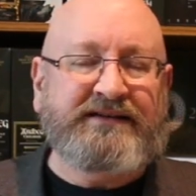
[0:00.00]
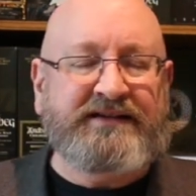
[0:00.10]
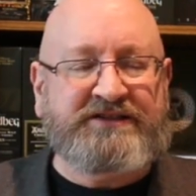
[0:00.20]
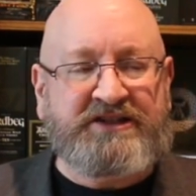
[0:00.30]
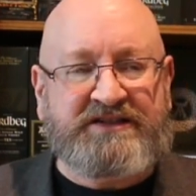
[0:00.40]

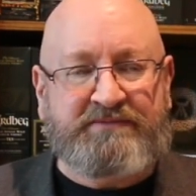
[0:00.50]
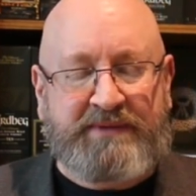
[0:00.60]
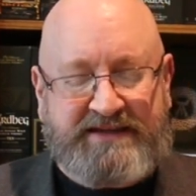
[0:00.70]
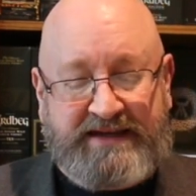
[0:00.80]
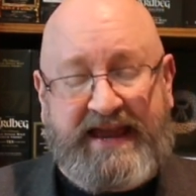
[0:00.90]
it's just
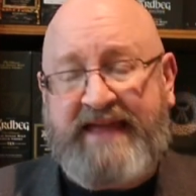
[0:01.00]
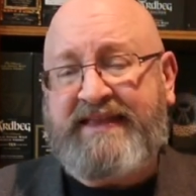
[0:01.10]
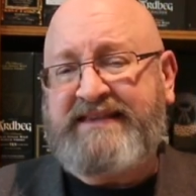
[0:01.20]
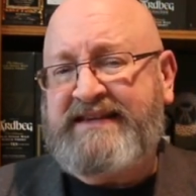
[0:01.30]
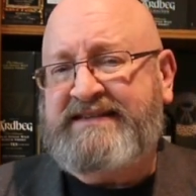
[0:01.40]
missing it. And
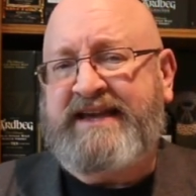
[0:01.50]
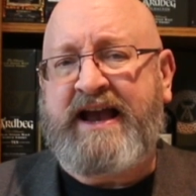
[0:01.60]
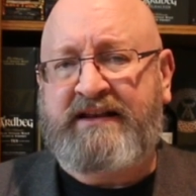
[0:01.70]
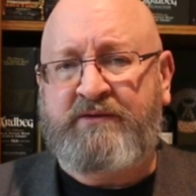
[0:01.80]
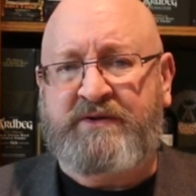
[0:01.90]
that's
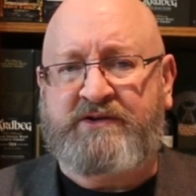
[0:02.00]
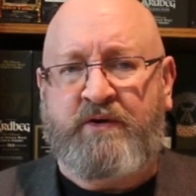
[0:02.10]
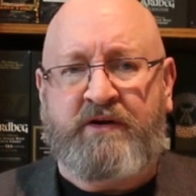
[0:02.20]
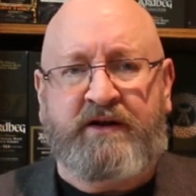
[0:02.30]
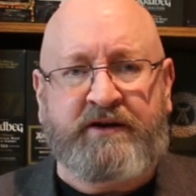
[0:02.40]
exactly what's
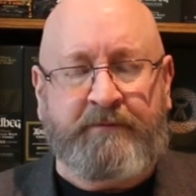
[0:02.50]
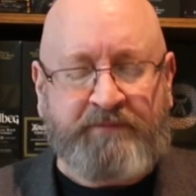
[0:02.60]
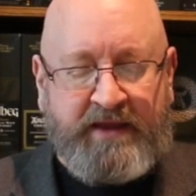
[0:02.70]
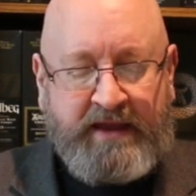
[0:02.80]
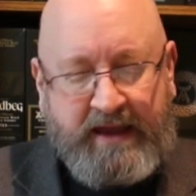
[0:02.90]
going on here.
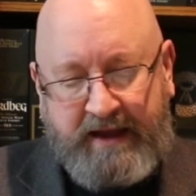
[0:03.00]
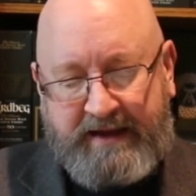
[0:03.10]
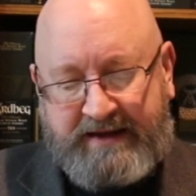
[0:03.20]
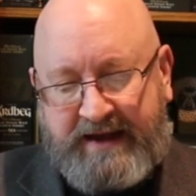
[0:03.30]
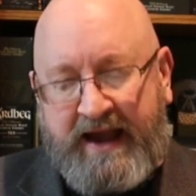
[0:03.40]

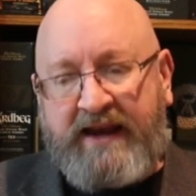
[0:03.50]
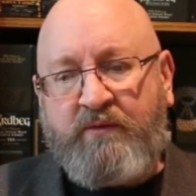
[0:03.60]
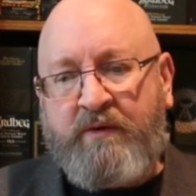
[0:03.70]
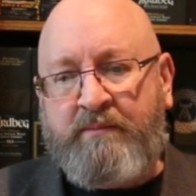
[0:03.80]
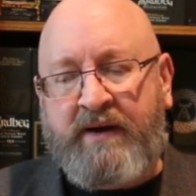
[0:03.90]
It kind
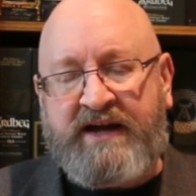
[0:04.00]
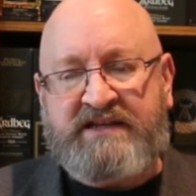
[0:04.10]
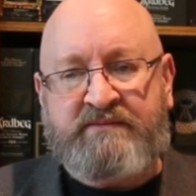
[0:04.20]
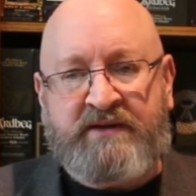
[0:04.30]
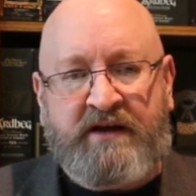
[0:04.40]
of
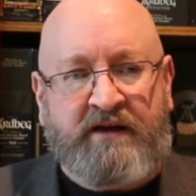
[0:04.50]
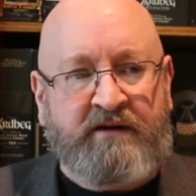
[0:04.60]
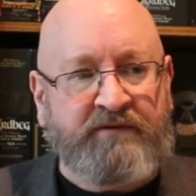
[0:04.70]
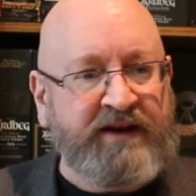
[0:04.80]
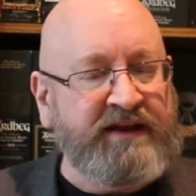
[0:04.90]
reminds me
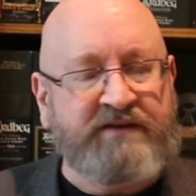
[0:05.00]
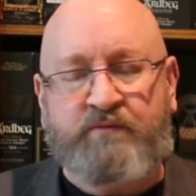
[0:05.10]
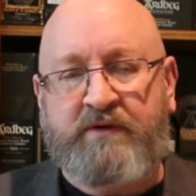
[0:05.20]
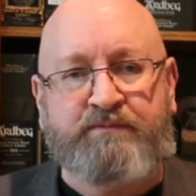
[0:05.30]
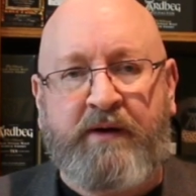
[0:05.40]
of, and it's
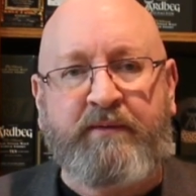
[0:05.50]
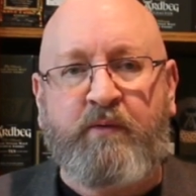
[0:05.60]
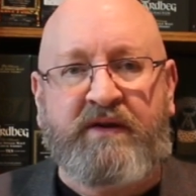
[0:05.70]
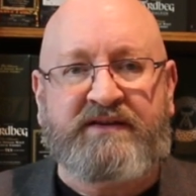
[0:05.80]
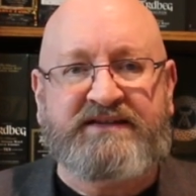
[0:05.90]
probably
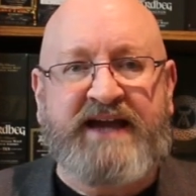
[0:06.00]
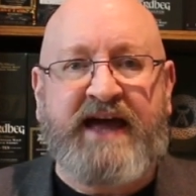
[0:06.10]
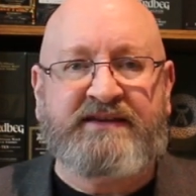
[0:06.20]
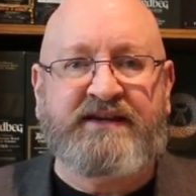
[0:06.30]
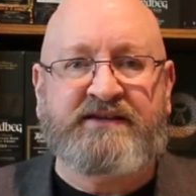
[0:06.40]
one of the
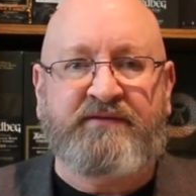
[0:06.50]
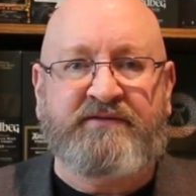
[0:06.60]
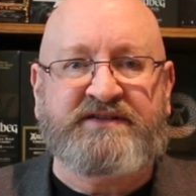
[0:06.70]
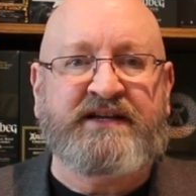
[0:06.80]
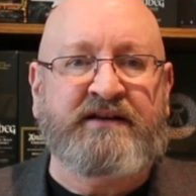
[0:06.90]
saddest things I've
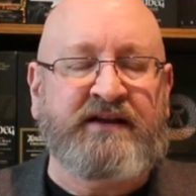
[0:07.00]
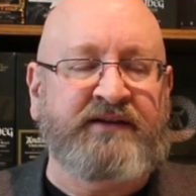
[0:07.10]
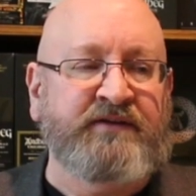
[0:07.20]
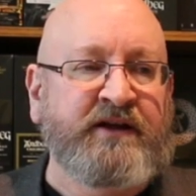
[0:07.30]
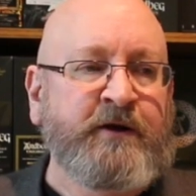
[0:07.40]
ever seen in life.